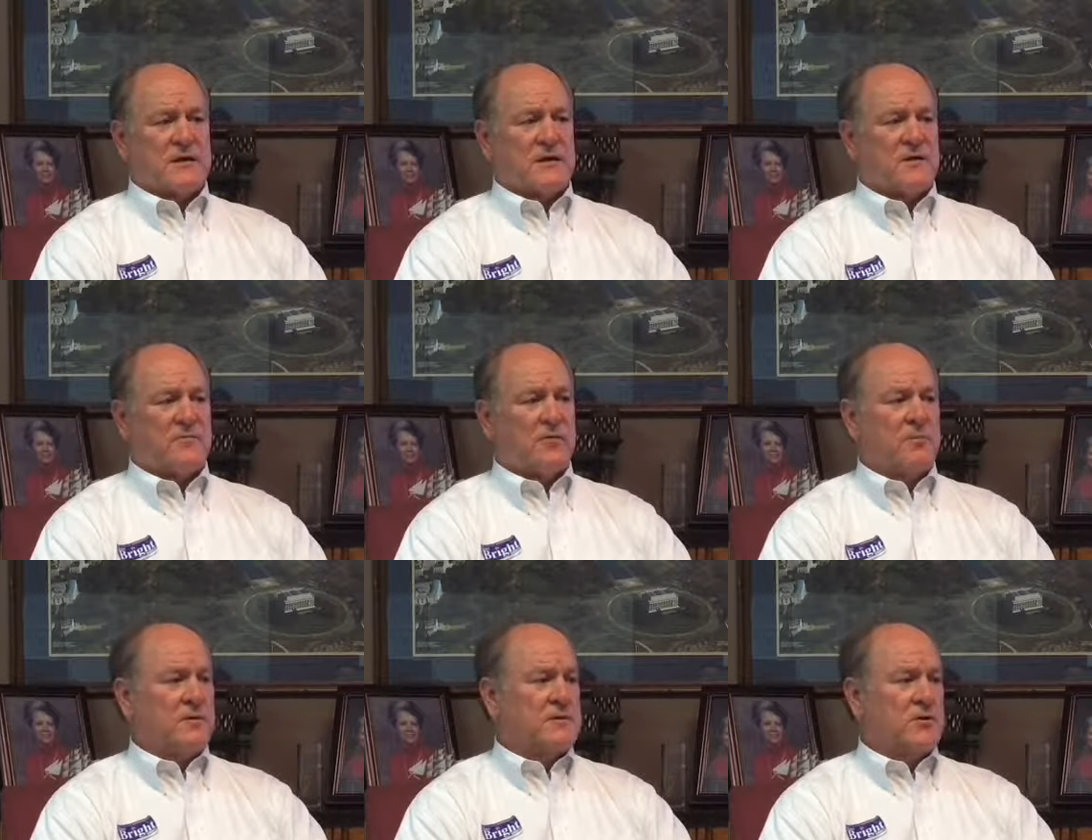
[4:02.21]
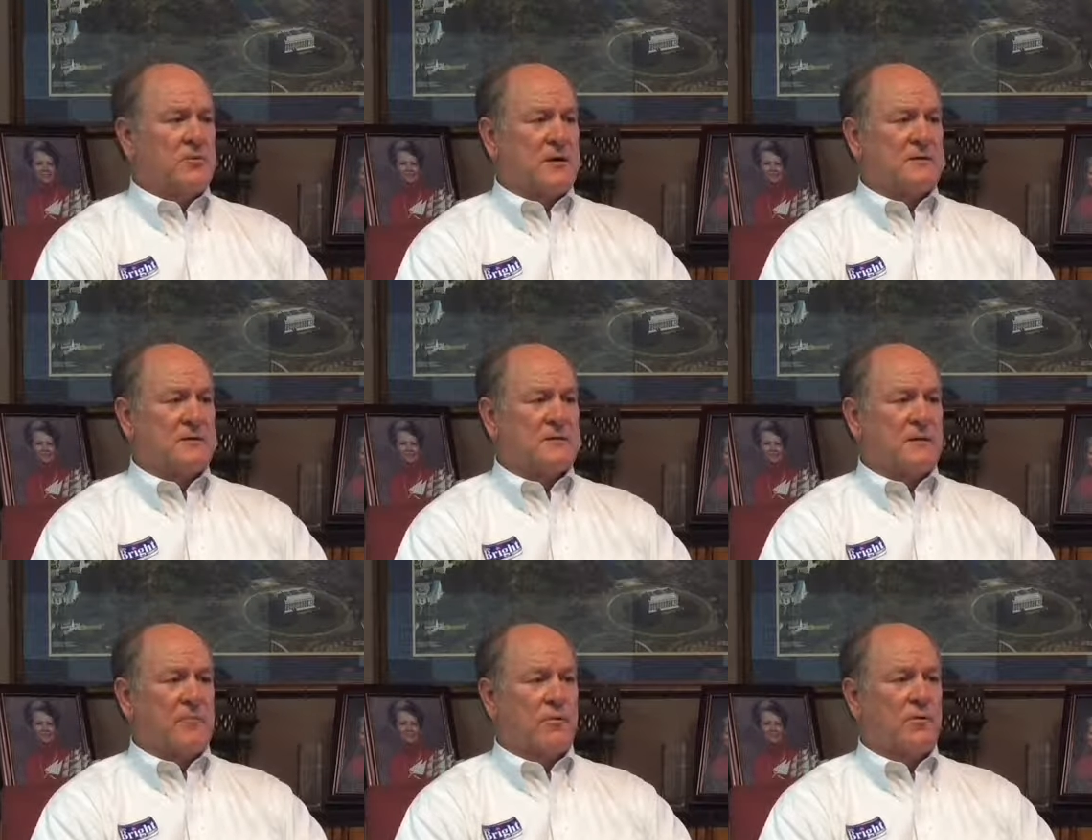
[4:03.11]
take care of our military bases,
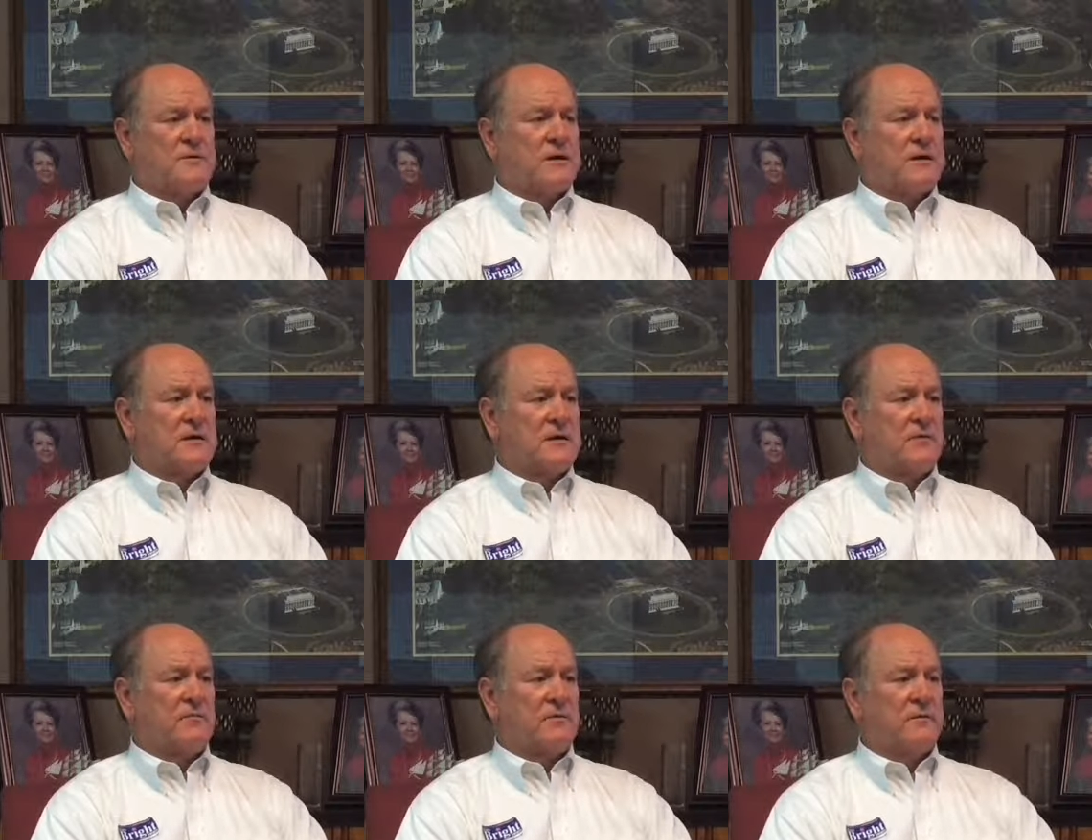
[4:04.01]
and we're going to take care of